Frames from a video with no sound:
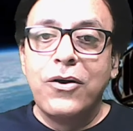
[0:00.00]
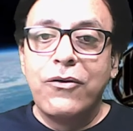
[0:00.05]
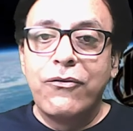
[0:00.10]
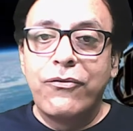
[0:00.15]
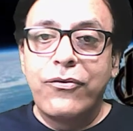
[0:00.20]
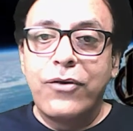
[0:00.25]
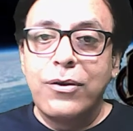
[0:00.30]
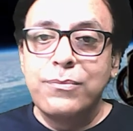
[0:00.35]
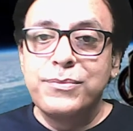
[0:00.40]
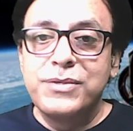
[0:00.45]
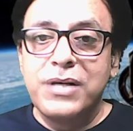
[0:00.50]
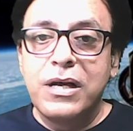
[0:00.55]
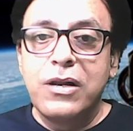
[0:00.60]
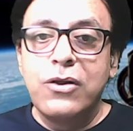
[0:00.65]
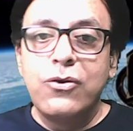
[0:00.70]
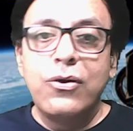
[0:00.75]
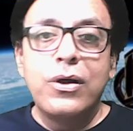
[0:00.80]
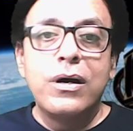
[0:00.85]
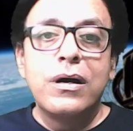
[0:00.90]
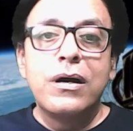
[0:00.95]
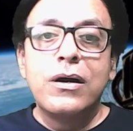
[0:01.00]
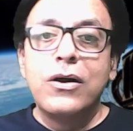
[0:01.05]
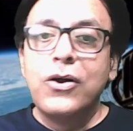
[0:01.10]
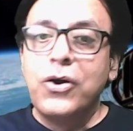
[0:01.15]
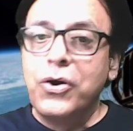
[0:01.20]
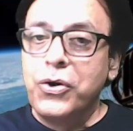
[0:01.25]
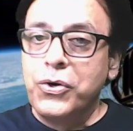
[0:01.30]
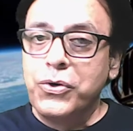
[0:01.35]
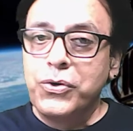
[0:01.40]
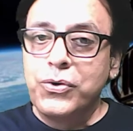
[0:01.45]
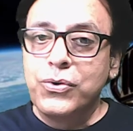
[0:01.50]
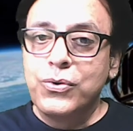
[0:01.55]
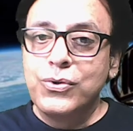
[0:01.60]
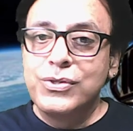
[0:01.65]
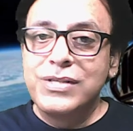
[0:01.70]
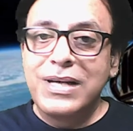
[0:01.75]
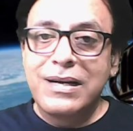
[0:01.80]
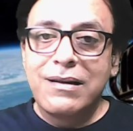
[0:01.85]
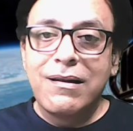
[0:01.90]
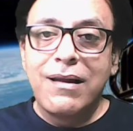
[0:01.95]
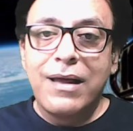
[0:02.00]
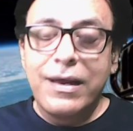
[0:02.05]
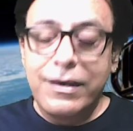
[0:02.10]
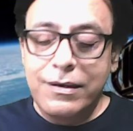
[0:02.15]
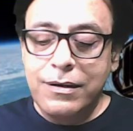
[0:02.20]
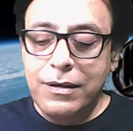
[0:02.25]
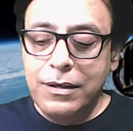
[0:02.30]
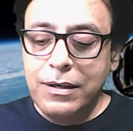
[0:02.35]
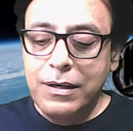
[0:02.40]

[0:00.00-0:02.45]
from cellular to satellite.